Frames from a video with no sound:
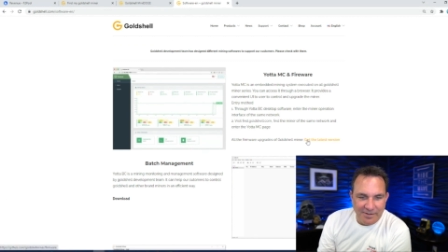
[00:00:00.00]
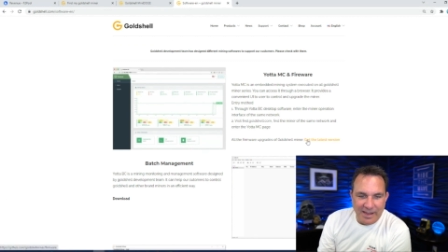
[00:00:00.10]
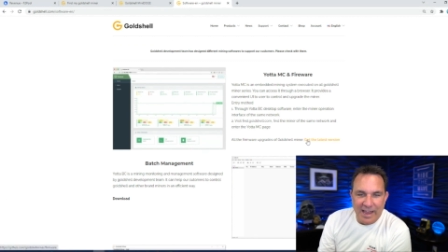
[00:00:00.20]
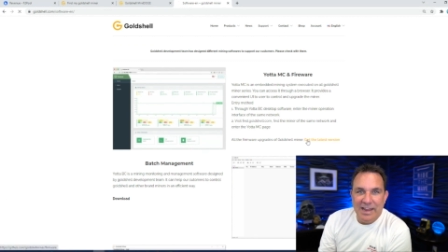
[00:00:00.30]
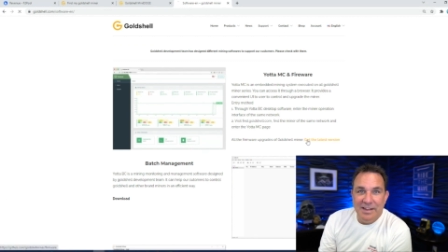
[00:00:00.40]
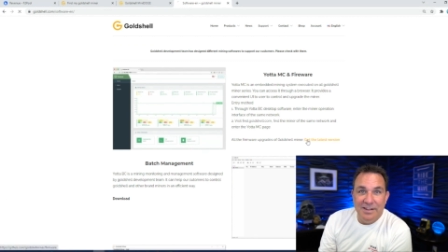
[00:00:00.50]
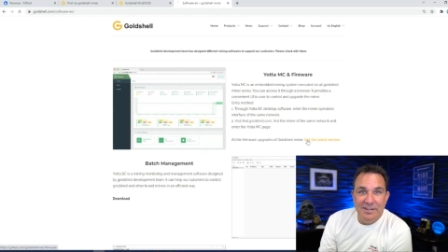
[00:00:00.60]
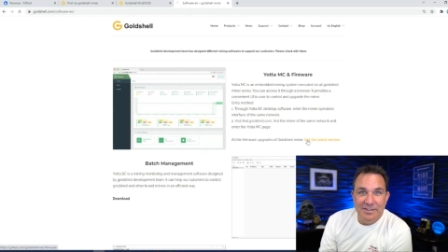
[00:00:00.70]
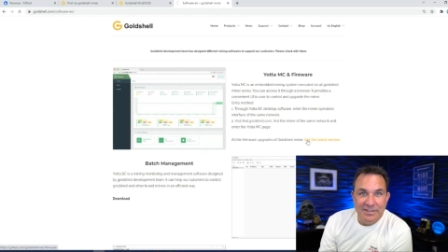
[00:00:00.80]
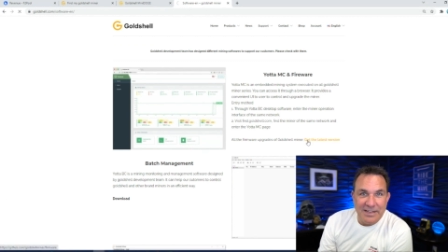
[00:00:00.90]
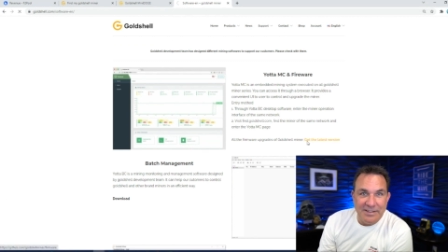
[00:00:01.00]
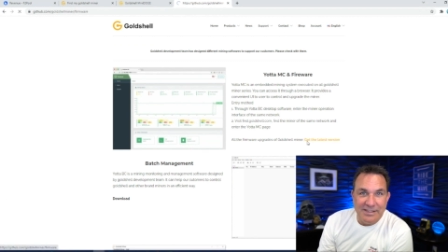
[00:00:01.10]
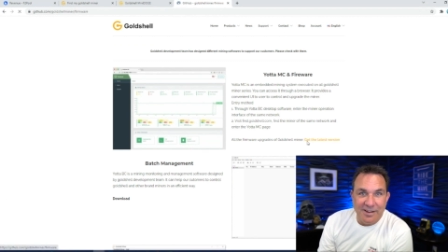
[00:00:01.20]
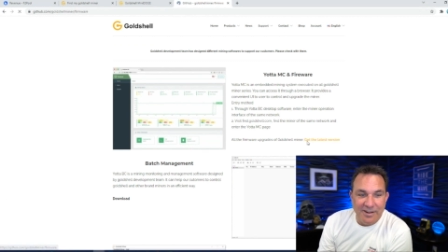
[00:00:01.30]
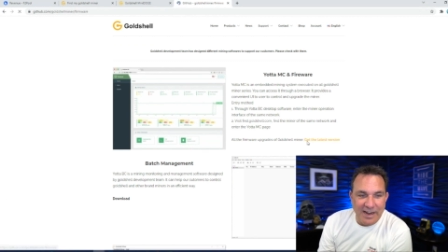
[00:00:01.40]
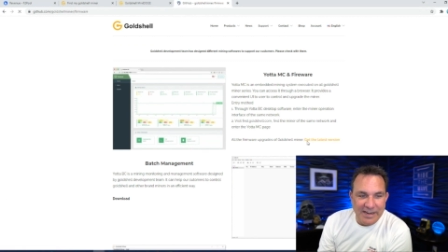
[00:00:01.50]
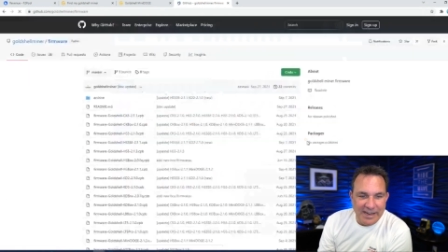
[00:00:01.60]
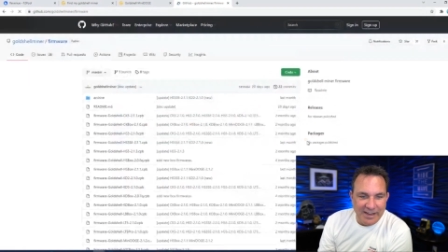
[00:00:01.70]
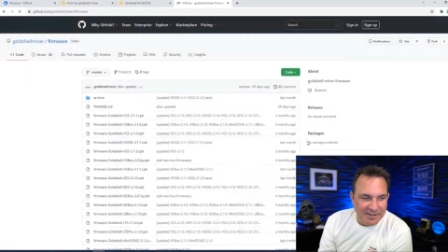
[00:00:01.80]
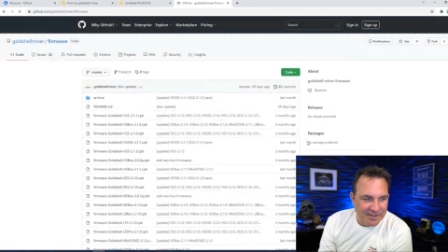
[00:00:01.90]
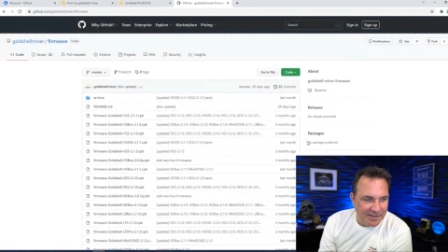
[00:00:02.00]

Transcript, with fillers: Okay, sounds like a good idea.